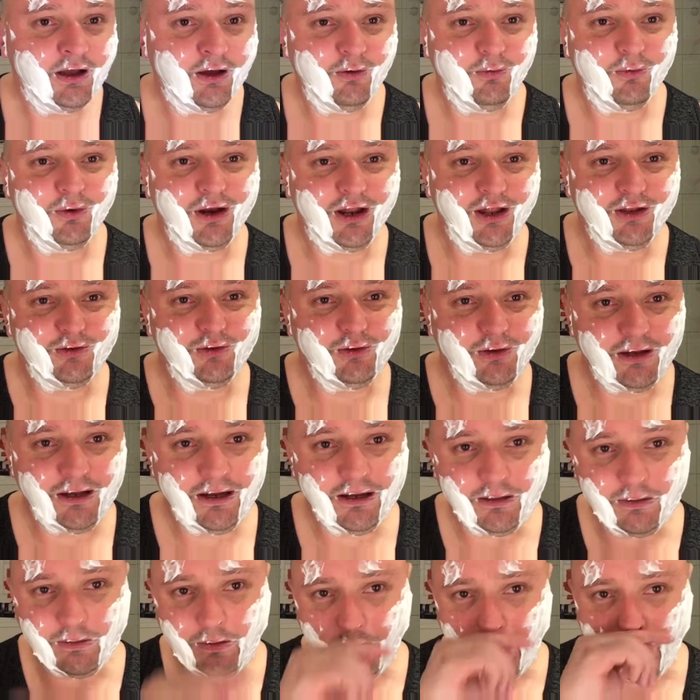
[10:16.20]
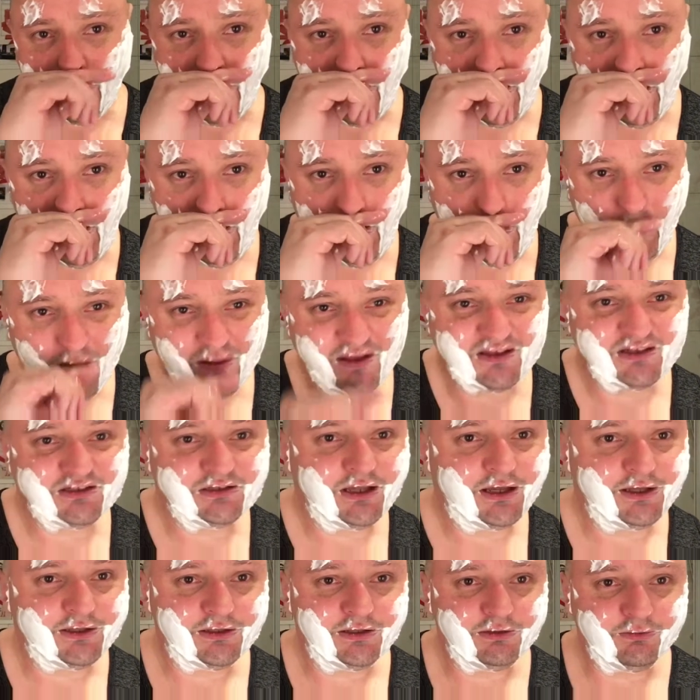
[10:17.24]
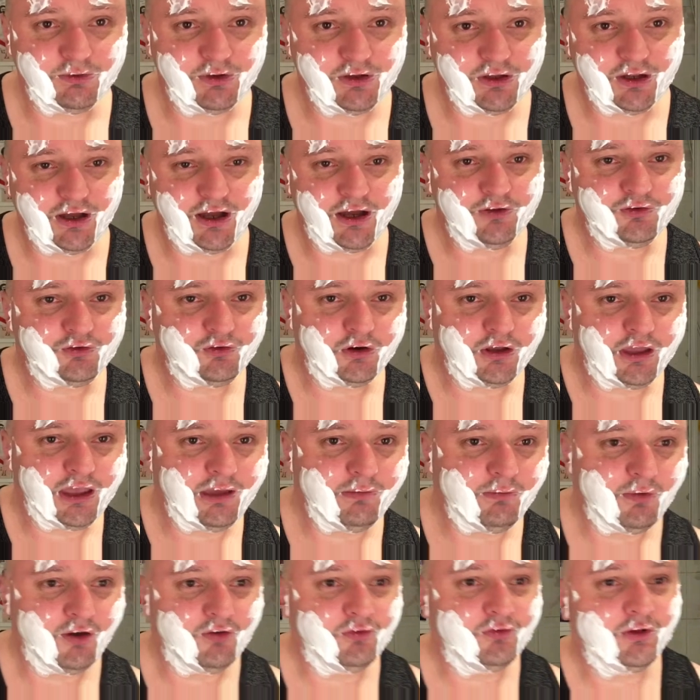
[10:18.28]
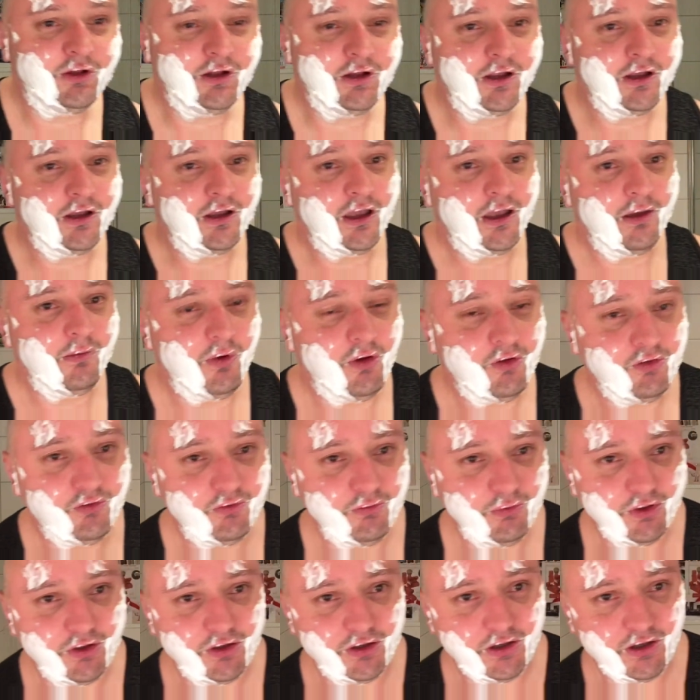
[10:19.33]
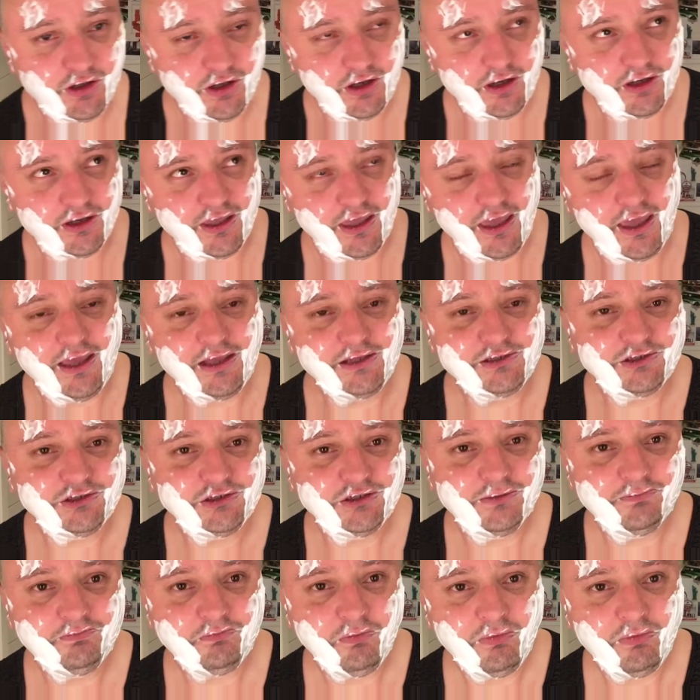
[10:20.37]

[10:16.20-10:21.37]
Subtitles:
what I do like is that when Astra came out, they came out with a case,